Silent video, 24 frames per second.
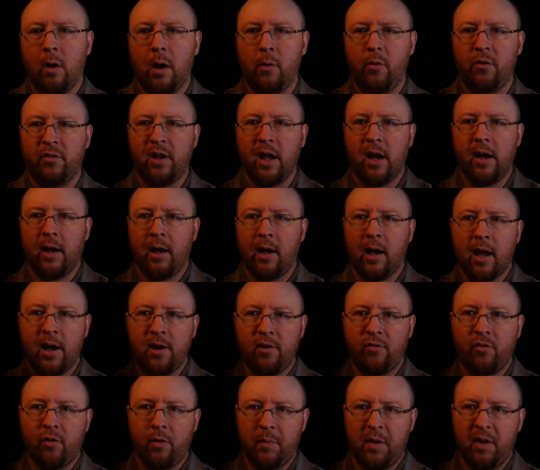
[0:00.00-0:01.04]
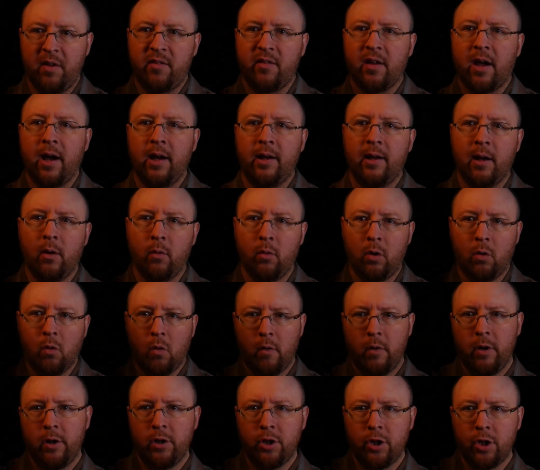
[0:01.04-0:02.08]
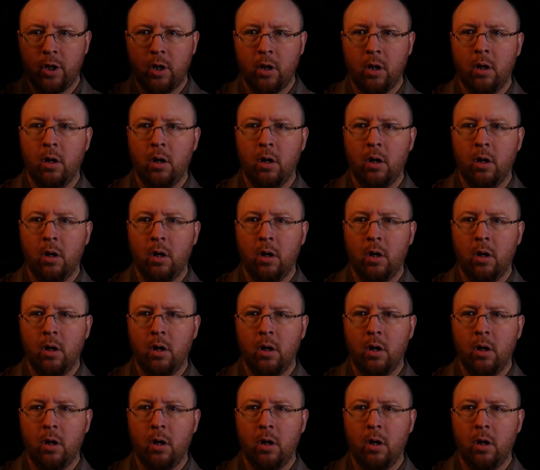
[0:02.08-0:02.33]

I was getting lights from inside that were orange,